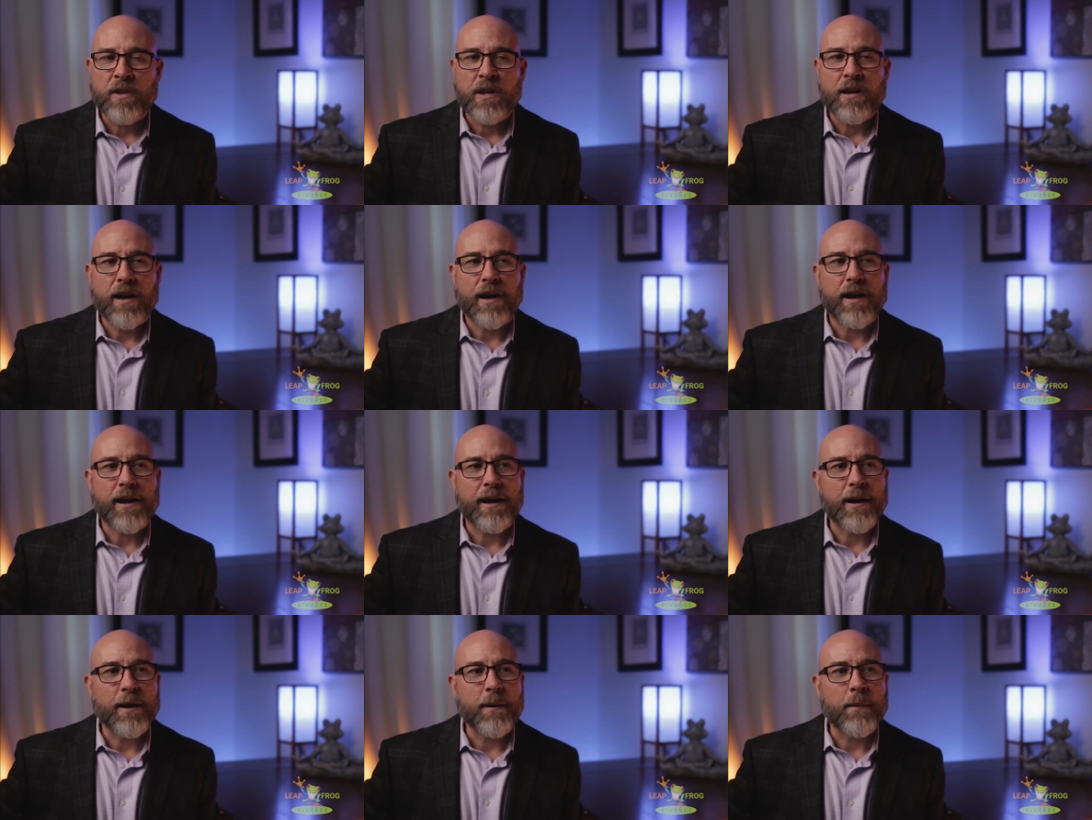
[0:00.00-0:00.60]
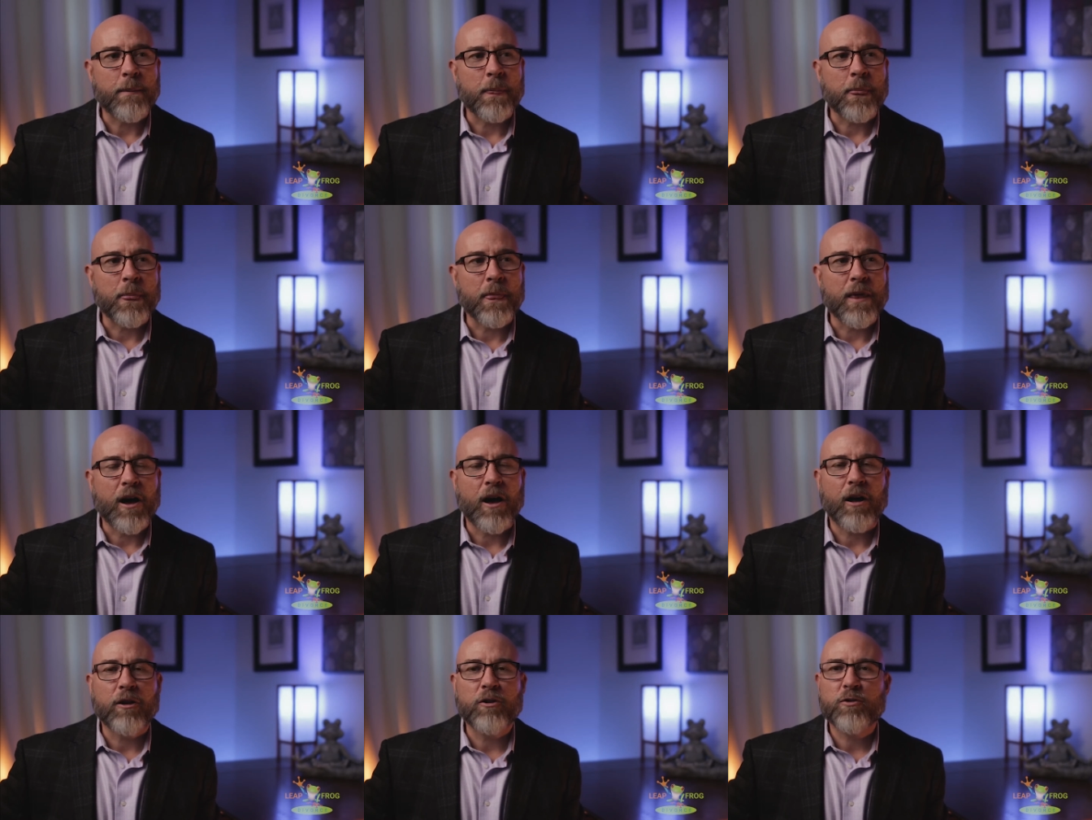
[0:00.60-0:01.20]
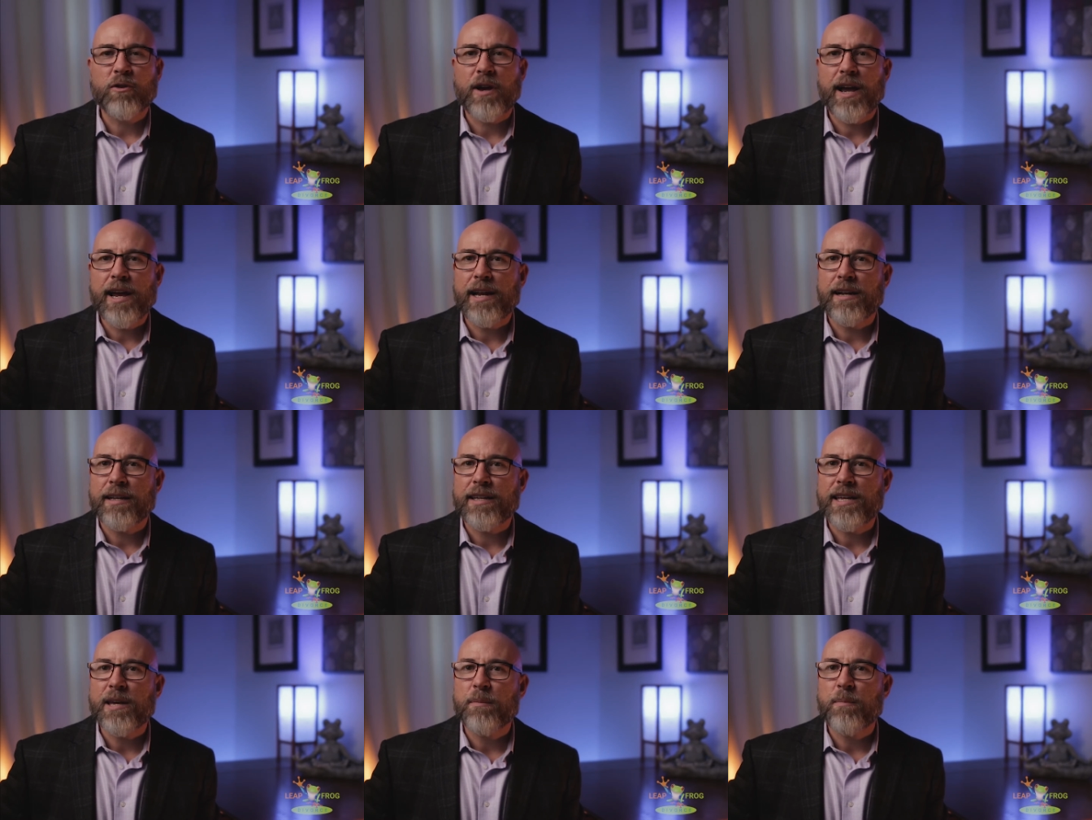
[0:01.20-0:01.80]
I'll try
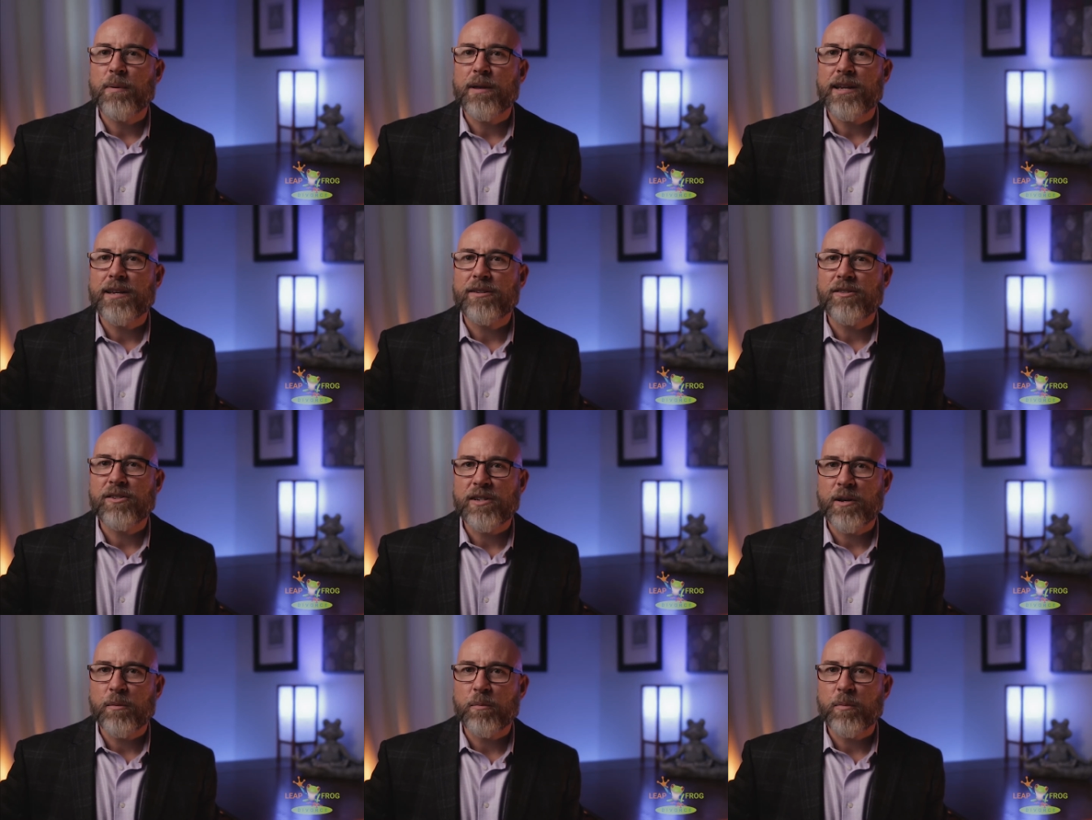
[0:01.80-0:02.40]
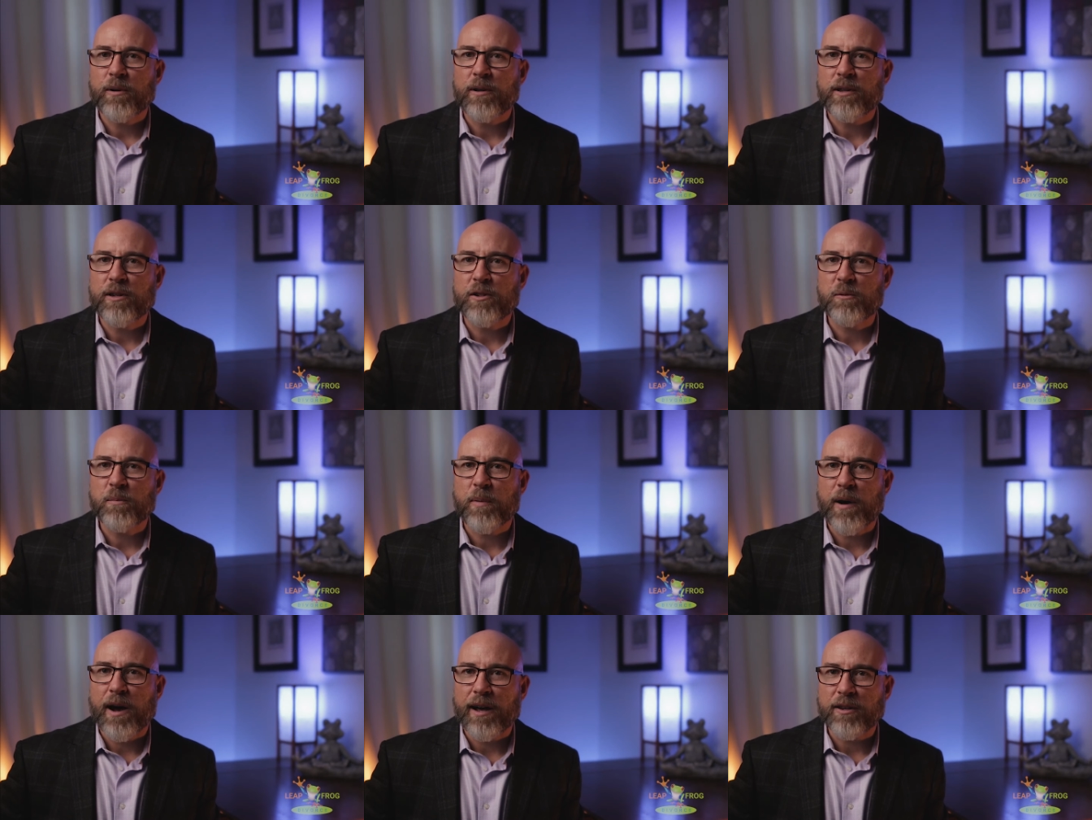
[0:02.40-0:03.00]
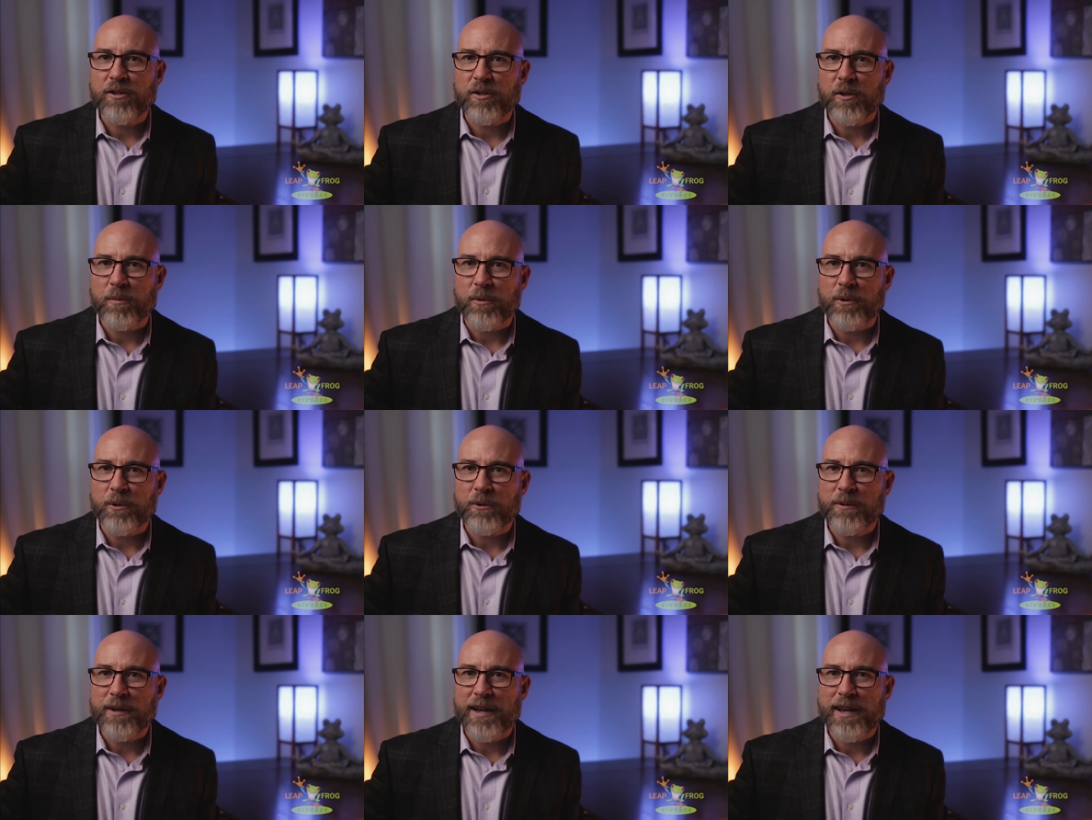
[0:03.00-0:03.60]
and keep it as simple as
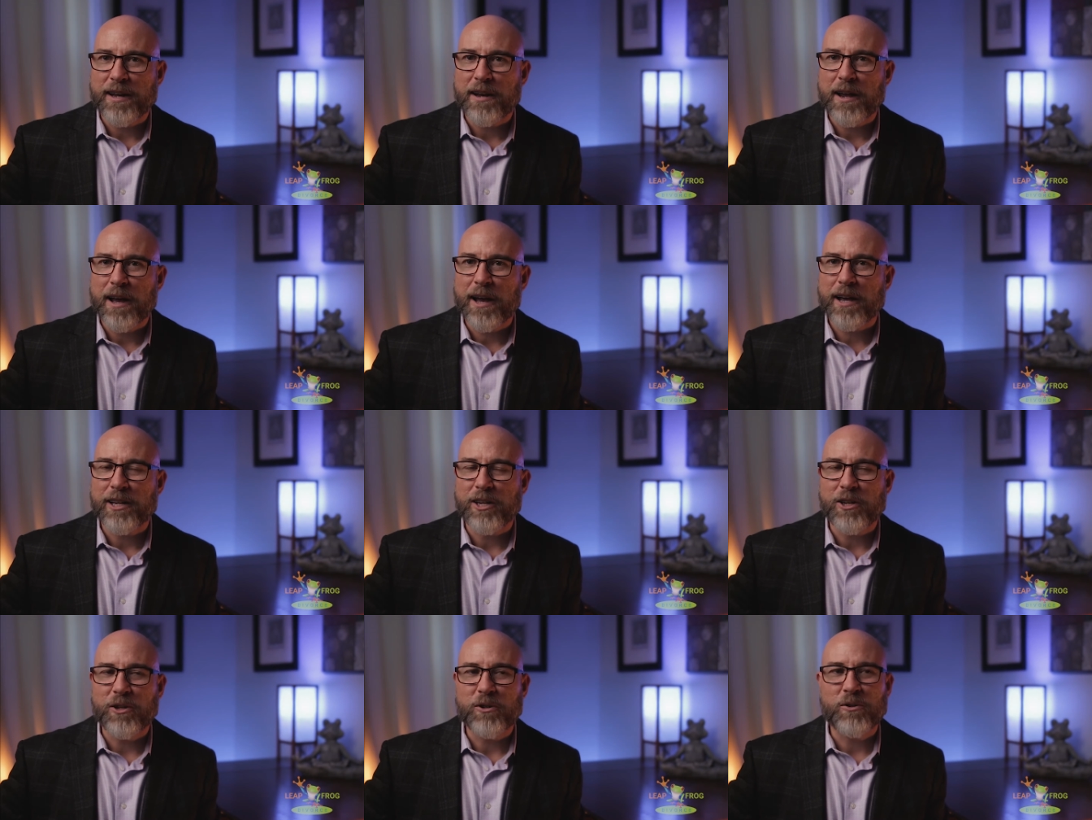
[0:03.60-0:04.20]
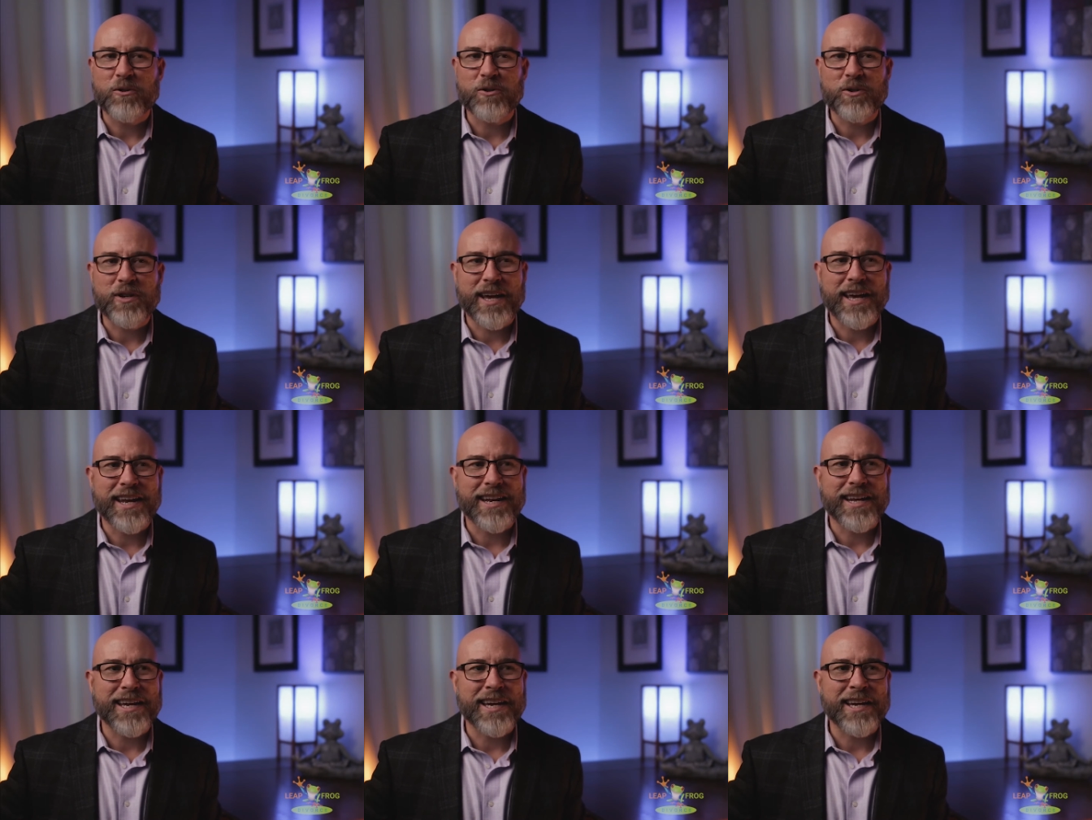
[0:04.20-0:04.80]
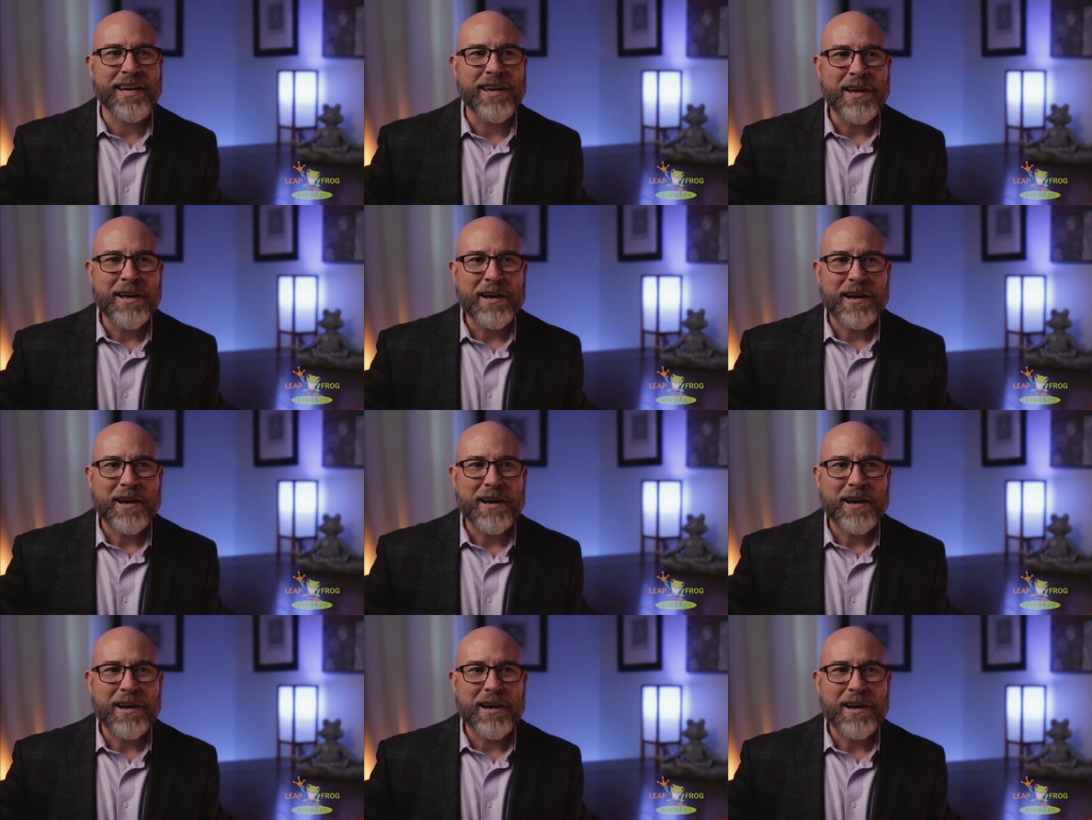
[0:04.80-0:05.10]
possible and not use any